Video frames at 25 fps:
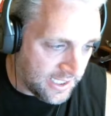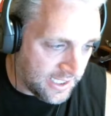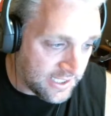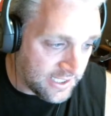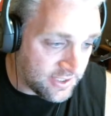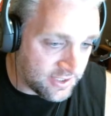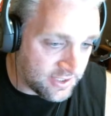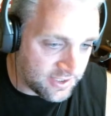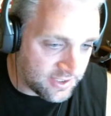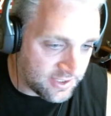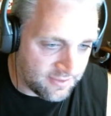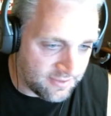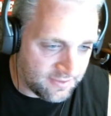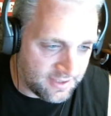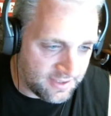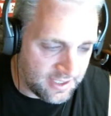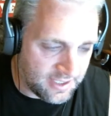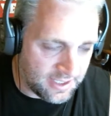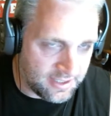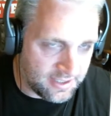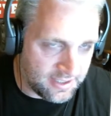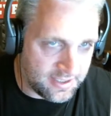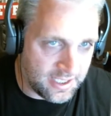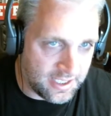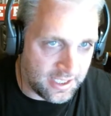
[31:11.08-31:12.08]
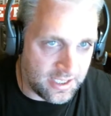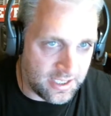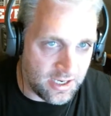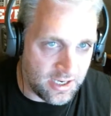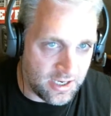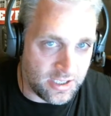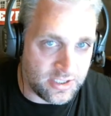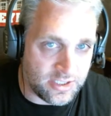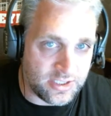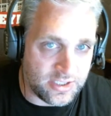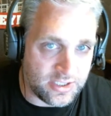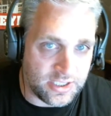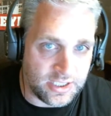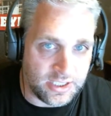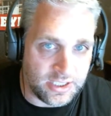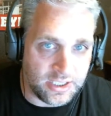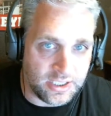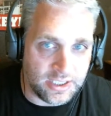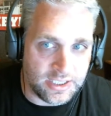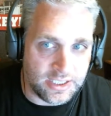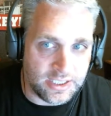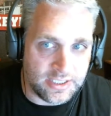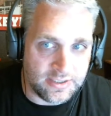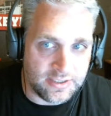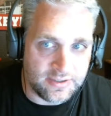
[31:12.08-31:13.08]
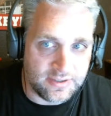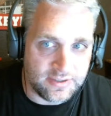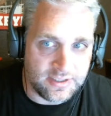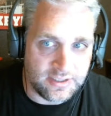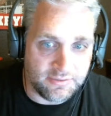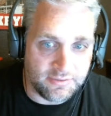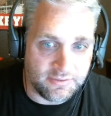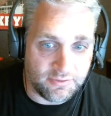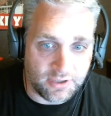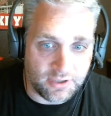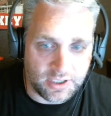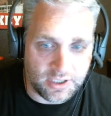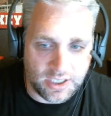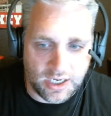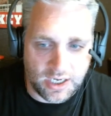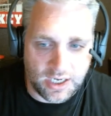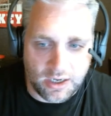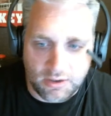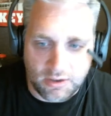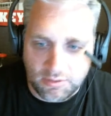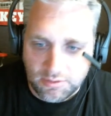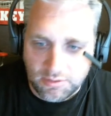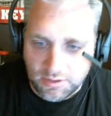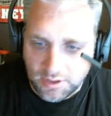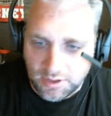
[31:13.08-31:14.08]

it's just that the technology is different now.